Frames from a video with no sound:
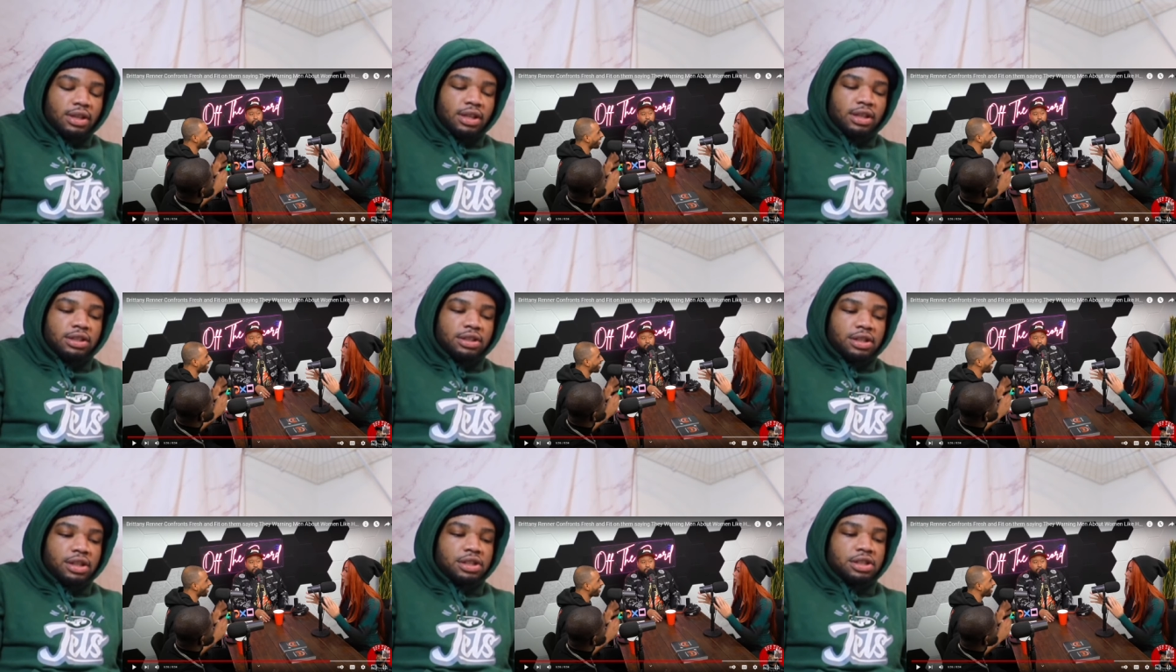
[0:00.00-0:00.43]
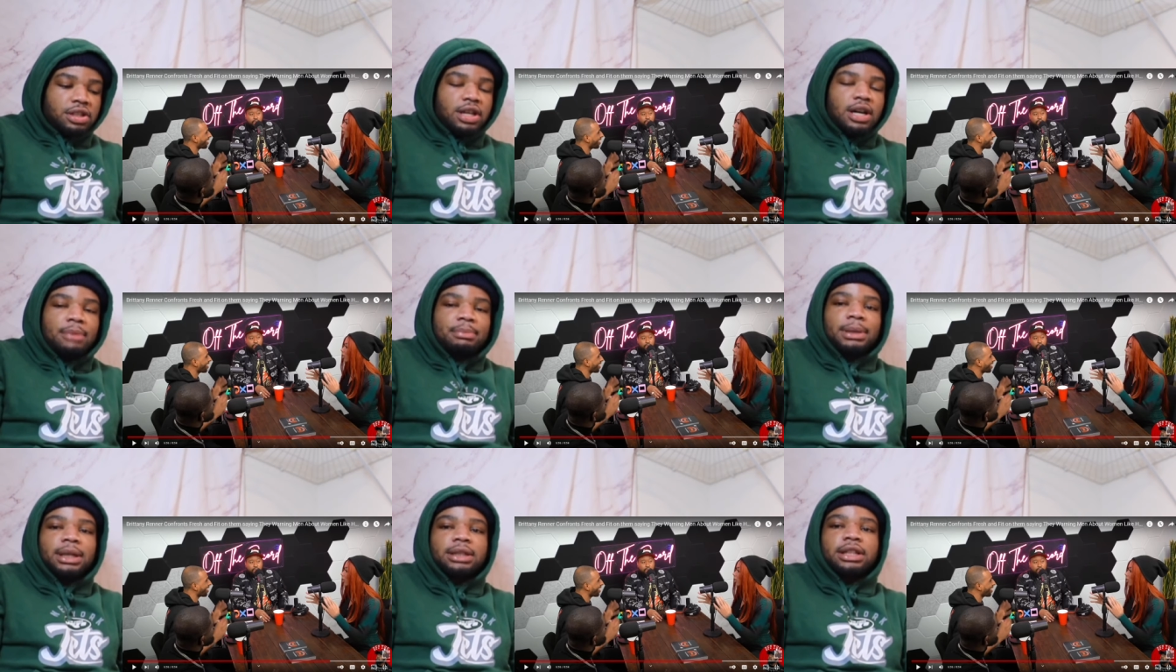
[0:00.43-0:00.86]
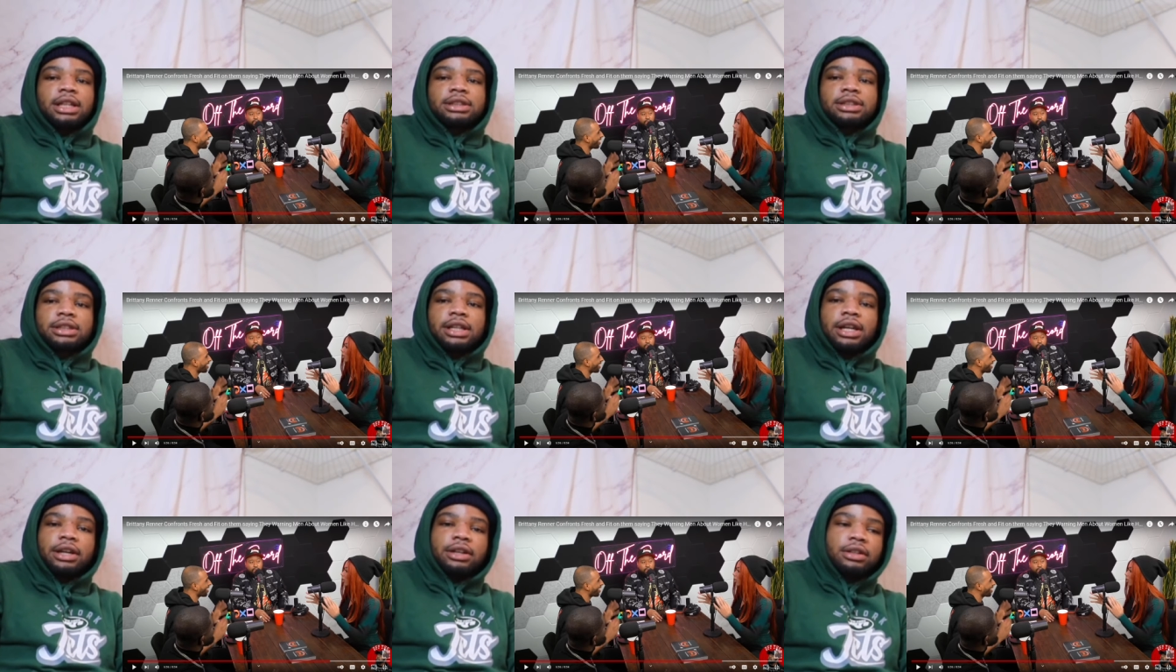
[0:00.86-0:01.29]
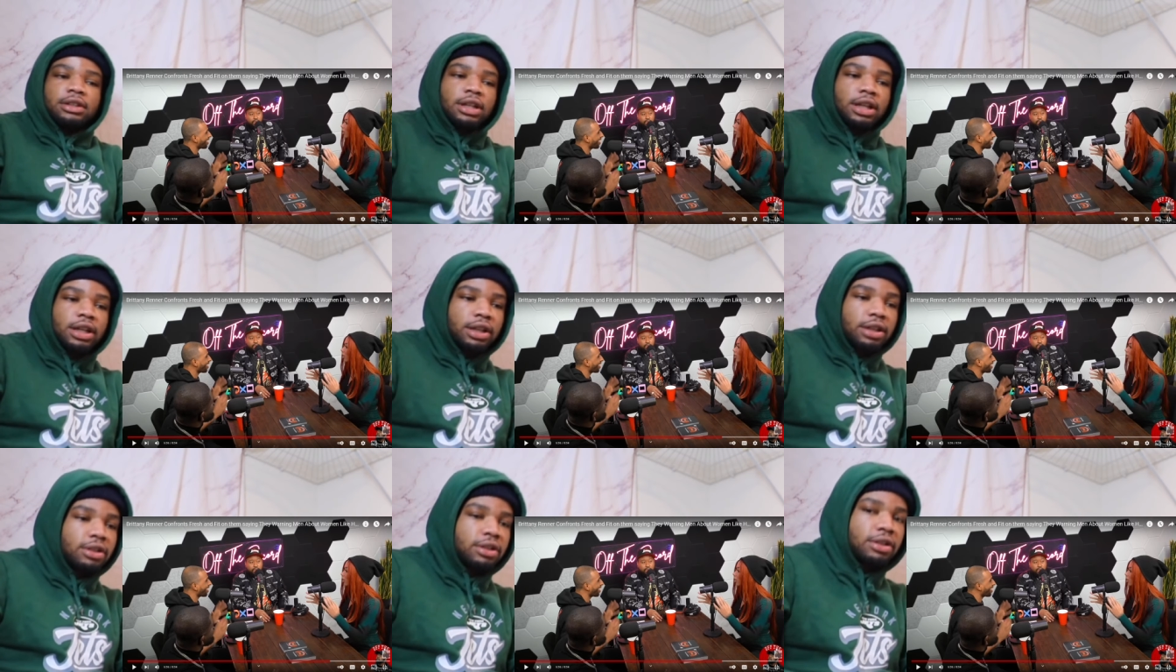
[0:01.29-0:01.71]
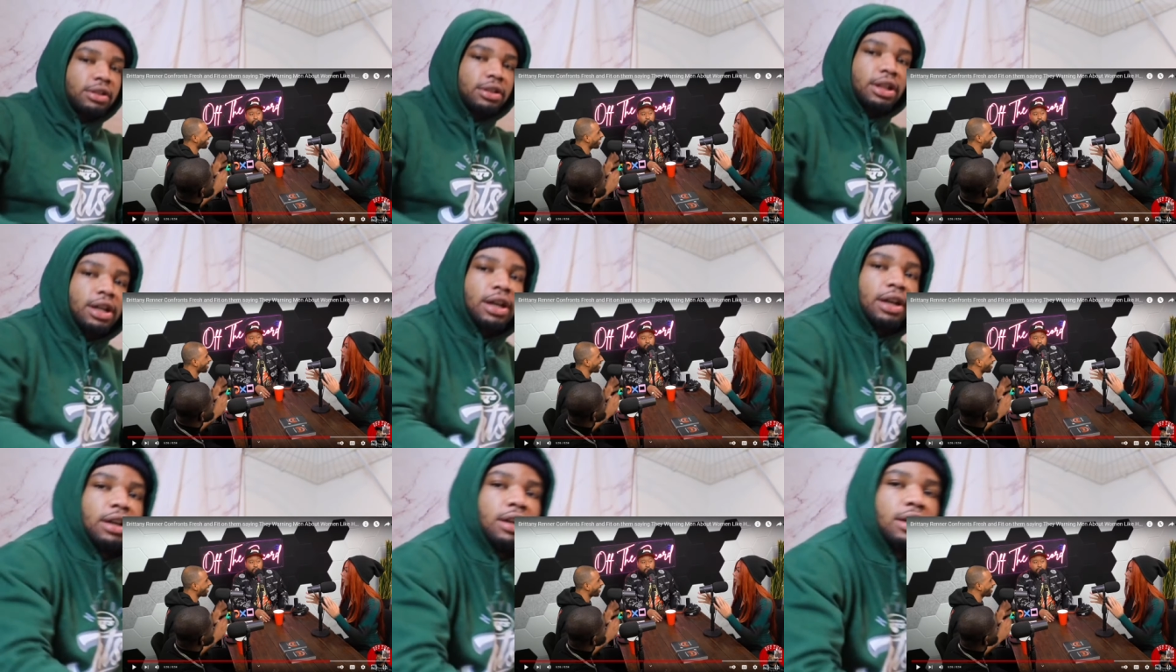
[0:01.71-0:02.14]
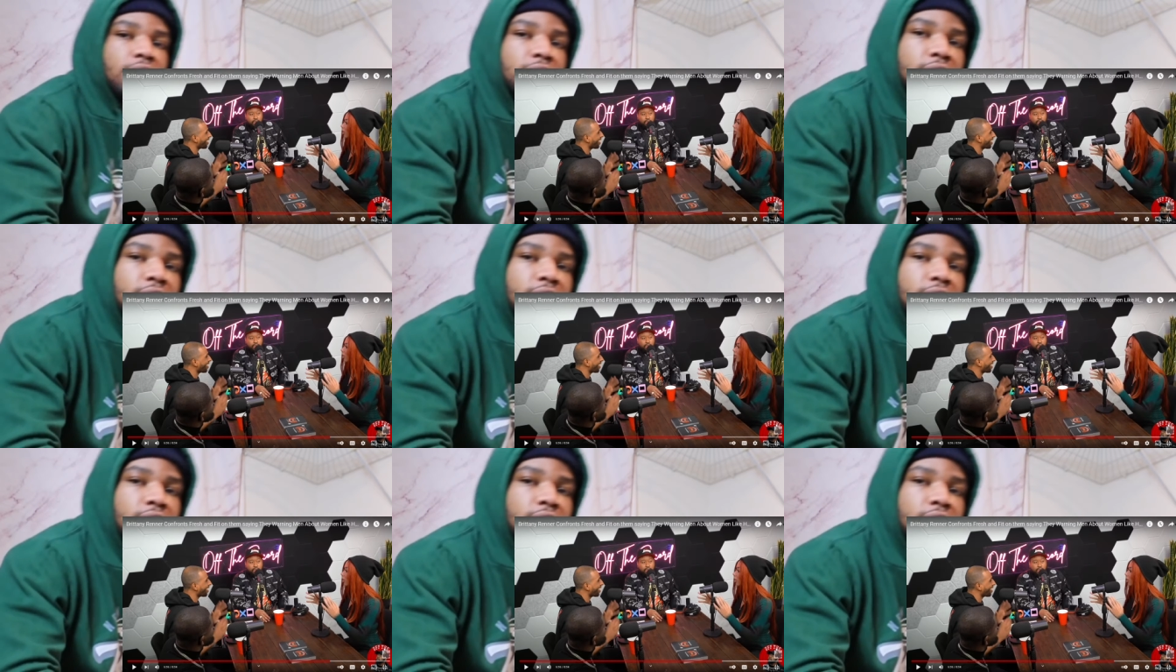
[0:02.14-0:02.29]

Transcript: Shit, she got my dick scared. I ain't gonna lie.